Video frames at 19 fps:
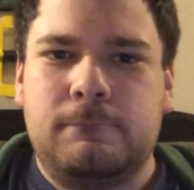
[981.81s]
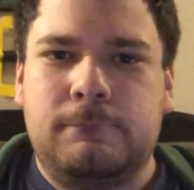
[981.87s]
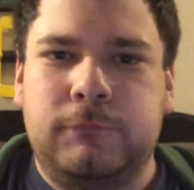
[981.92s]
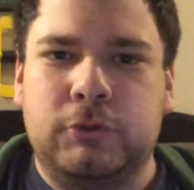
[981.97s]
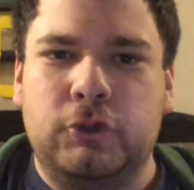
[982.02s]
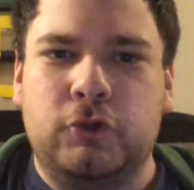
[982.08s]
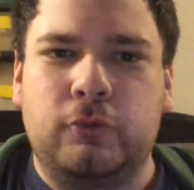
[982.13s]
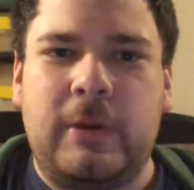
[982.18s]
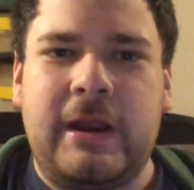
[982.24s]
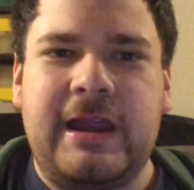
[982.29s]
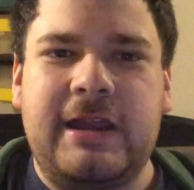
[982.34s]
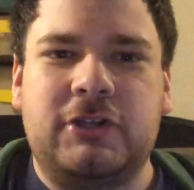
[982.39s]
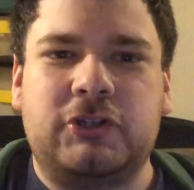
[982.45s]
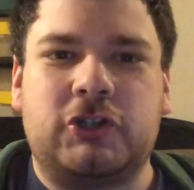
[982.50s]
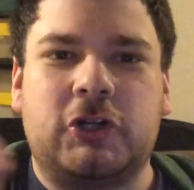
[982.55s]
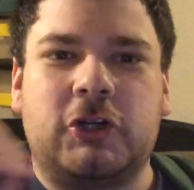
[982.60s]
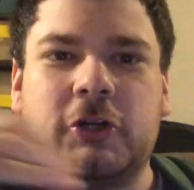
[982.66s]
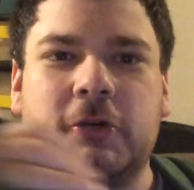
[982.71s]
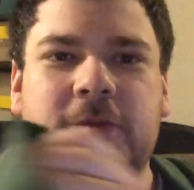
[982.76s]
Blue
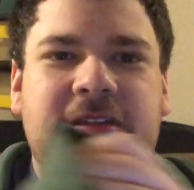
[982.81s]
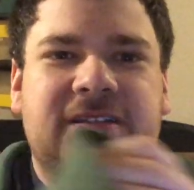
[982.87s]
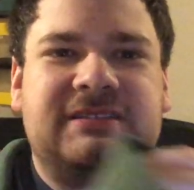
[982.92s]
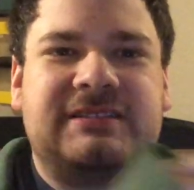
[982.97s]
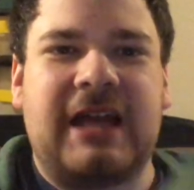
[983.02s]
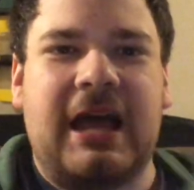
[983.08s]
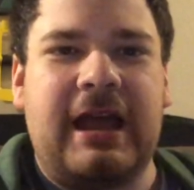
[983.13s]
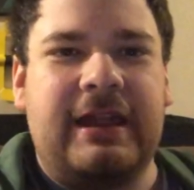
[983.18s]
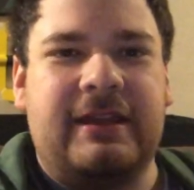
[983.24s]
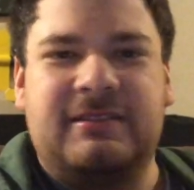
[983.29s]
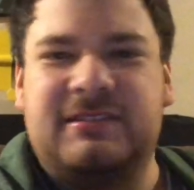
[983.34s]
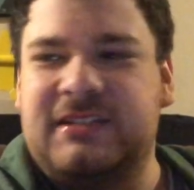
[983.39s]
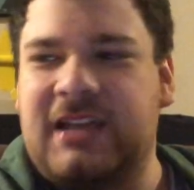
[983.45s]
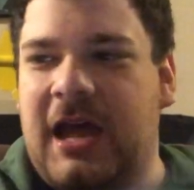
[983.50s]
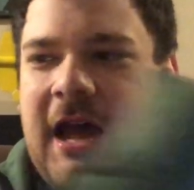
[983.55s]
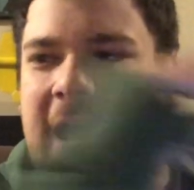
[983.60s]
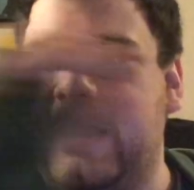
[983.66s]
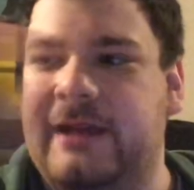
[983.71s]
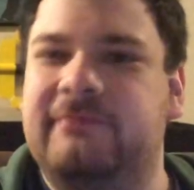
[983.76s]
Ranger, the science
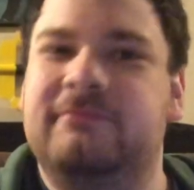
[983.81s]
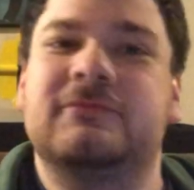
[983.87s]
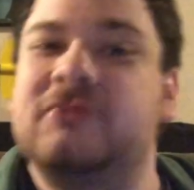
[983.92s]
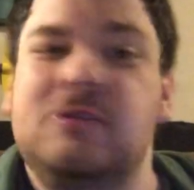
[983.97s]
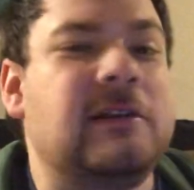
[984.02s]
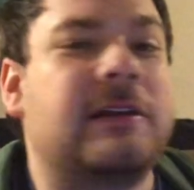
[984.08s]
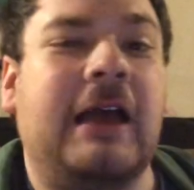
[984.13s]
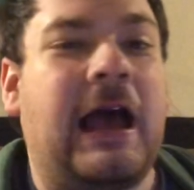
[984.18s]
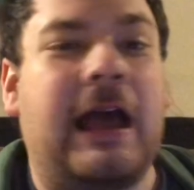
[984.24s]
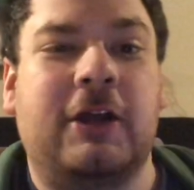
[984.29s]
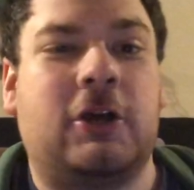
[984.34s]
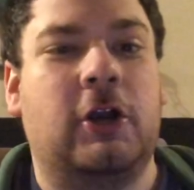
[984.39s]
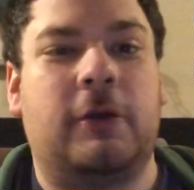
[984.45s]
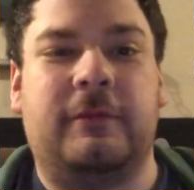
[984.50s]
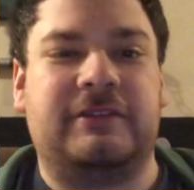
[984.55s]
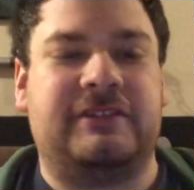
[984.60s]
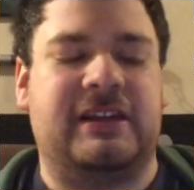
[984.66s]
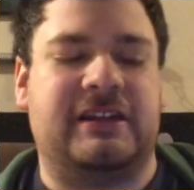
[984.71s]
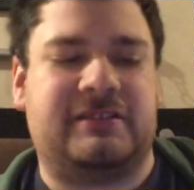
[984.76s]
guy. I
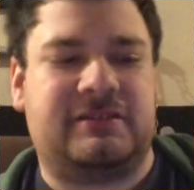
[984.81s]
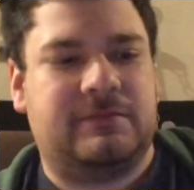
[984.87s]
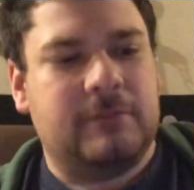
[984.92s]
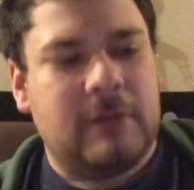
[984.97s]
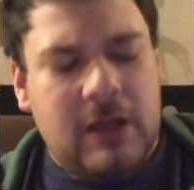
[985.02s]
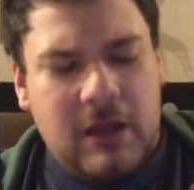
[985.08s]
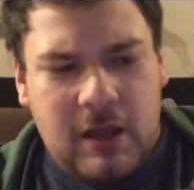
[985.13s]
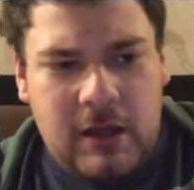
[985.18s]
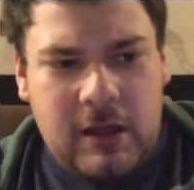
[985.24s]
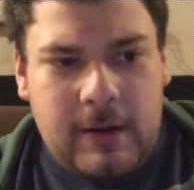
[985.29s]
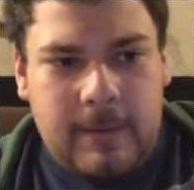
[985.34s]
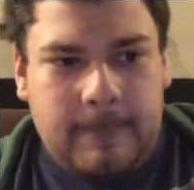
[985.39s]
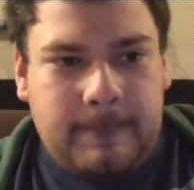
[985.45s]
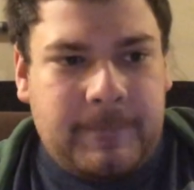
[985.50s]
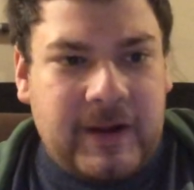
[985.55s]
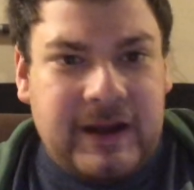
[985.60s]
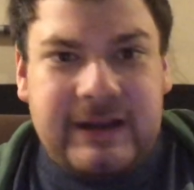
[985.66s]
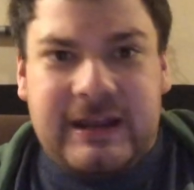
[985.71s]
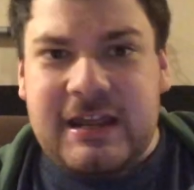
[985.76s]
couldn't resist.
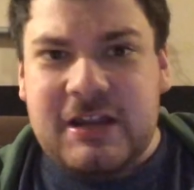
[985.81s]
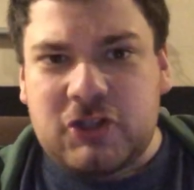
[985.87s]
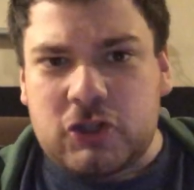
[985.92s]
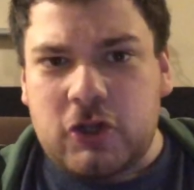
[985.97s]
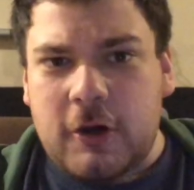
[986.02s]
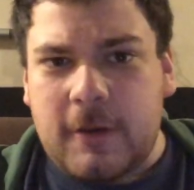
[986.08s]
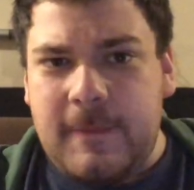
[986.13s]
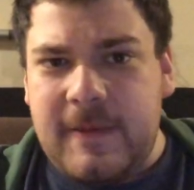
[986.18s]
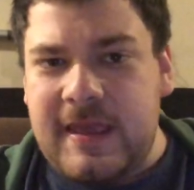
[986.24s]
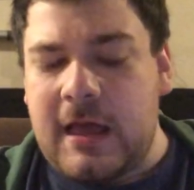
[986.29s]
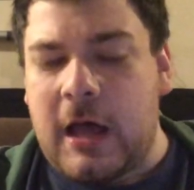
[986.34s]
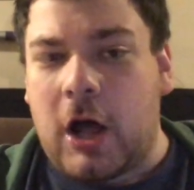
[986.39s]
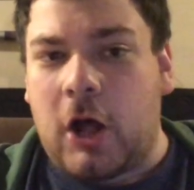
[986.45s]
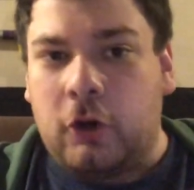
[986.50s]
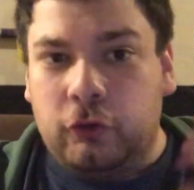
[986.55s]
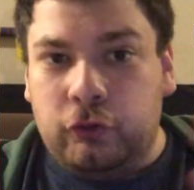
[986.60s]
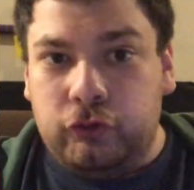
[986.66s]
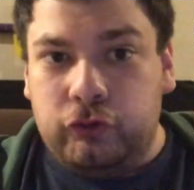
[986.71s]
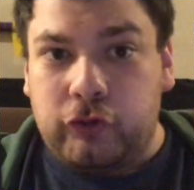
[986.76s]
But it took me
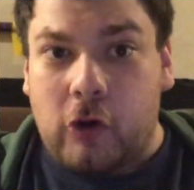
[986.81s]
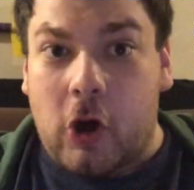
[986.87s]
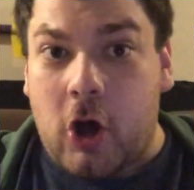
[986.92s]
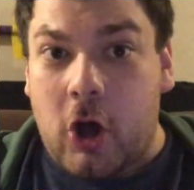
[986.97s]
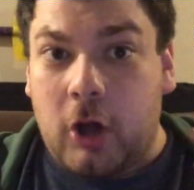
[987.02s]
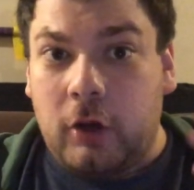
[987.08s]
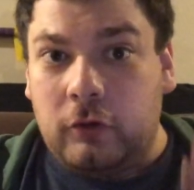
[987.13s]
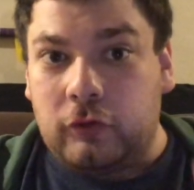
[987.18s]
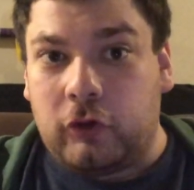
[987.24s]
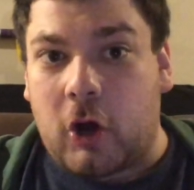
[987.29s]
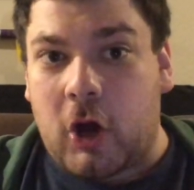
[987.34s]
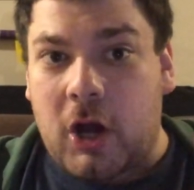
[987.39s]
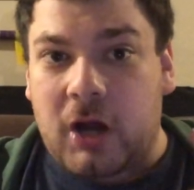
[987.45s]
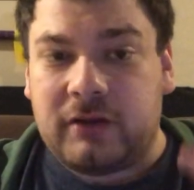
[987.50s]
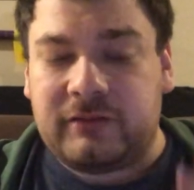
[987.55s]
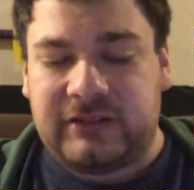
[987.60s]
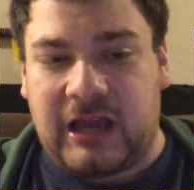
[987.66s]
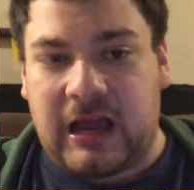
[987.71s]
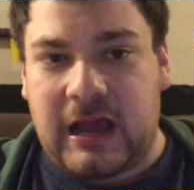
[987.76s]
a long,
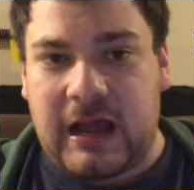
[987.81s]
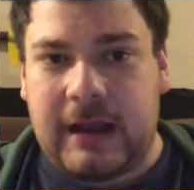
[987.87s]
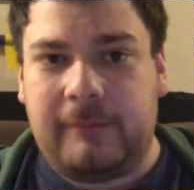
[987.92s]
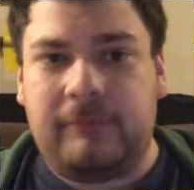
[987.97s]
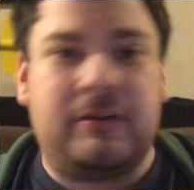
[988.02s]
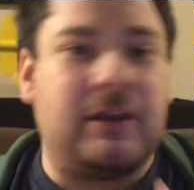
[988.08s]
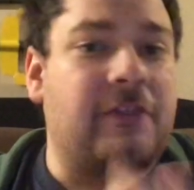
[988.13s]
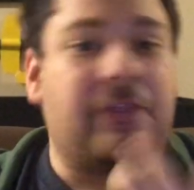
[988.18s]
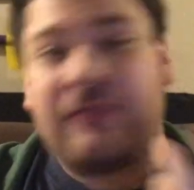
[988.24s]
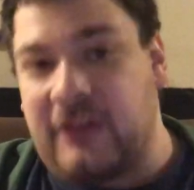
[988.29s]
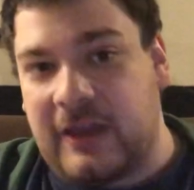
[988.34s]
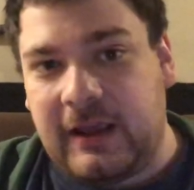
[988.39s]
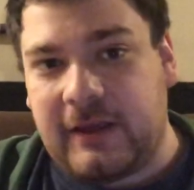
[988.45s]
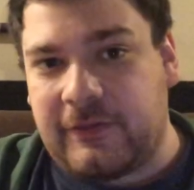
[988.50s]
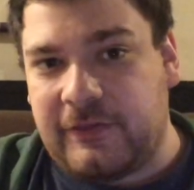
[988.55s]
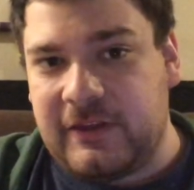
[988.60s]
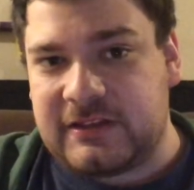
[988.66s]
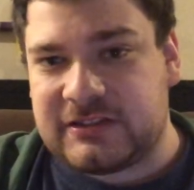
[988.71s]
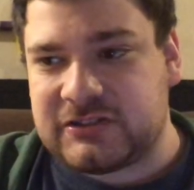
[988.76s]
long time to
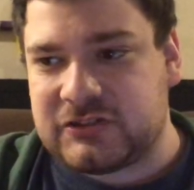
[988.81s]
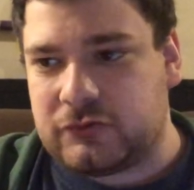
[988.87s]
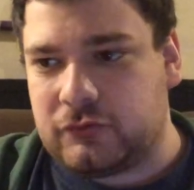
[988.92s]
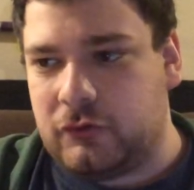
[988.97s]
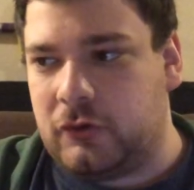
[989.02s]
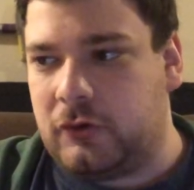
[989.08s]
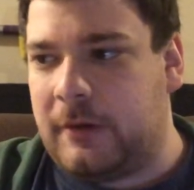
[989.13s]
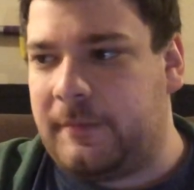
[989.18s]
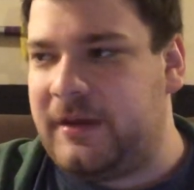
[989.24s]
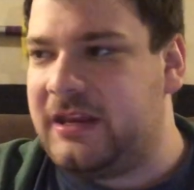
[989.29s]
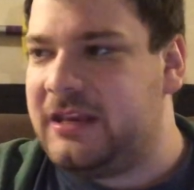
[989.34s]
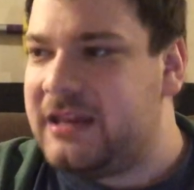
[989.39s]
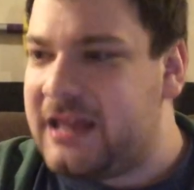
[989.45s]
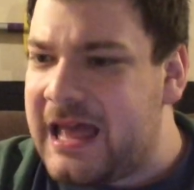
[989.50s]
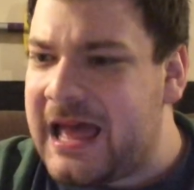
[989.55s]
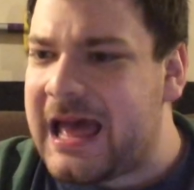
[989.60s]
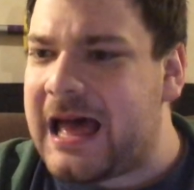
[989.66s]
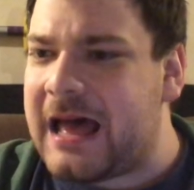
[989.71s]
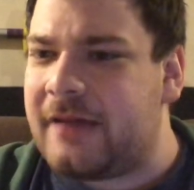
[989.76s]
think this through. I mean,
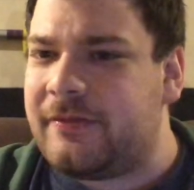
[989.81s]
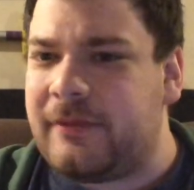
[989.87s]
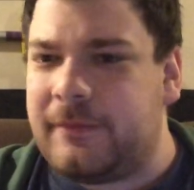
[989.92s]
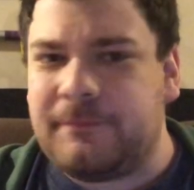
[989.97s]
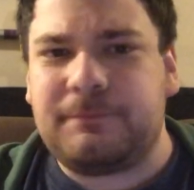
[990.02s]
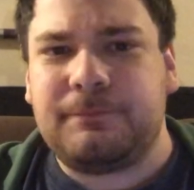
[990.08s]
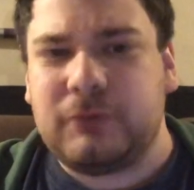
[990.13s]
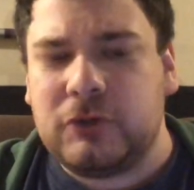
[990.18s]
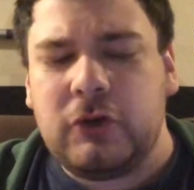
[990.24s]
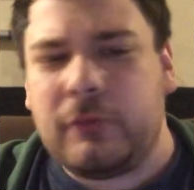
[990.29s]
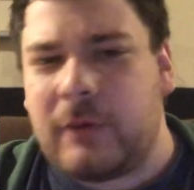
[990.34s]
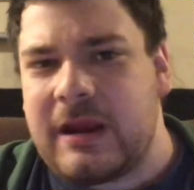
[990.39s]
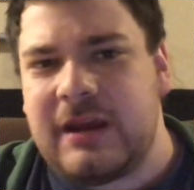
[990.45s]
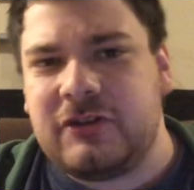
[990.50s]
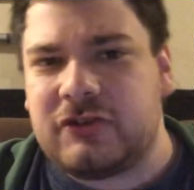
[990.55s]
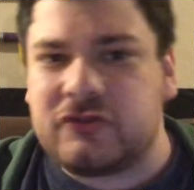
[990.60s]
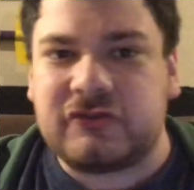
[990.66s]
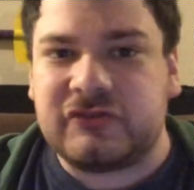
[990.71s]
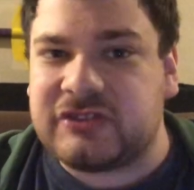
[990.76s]
yeah, the Blue
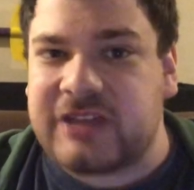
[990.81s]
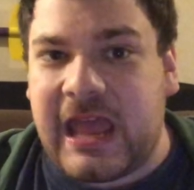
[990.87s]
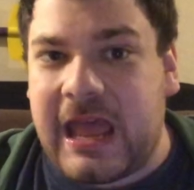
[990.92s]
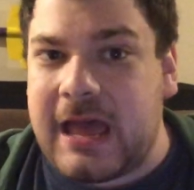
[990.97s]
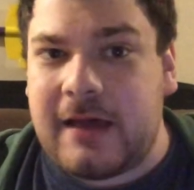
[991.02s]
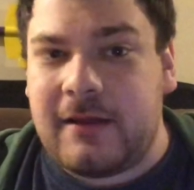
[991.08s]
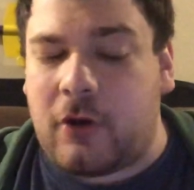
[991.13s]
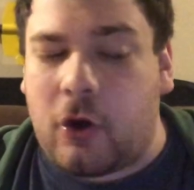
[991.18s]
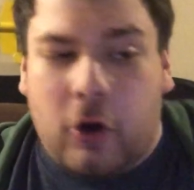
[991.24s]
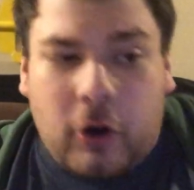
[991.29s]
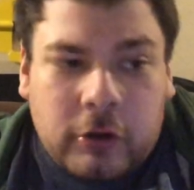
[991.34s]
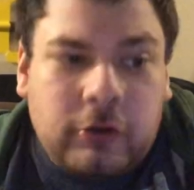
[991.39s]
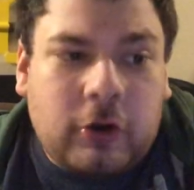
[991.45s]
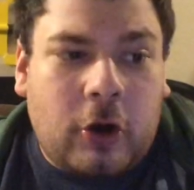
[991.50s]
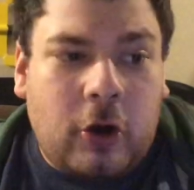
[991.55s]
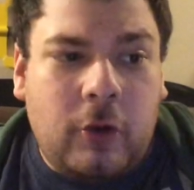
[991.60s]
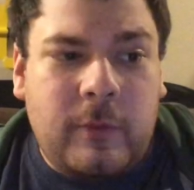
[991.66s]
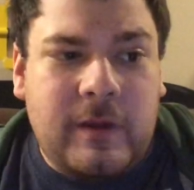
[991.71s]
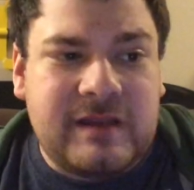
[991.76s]
Rangers are
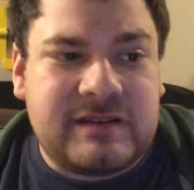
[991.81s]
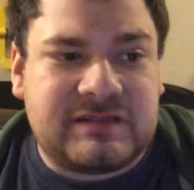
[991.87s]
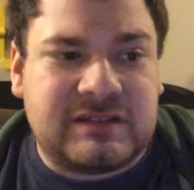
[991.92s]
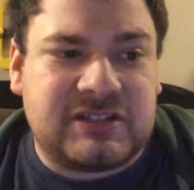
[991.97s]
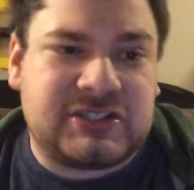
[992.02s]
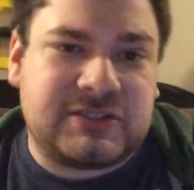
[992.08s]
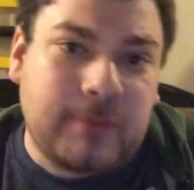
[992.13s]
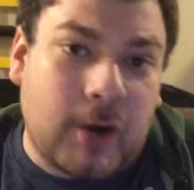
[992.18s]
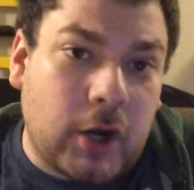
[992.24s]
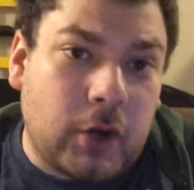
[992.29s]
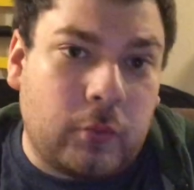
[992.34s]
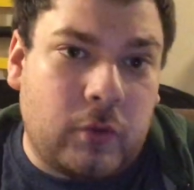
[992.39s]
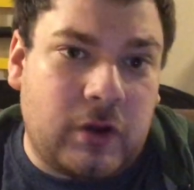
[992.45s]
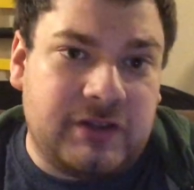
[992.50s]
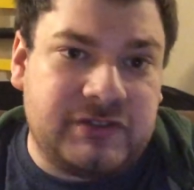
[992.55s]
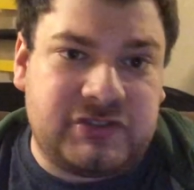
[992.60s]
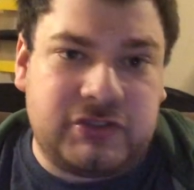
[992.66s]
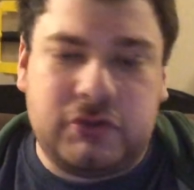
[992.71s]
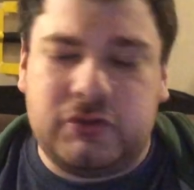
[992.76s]
always the smart ones,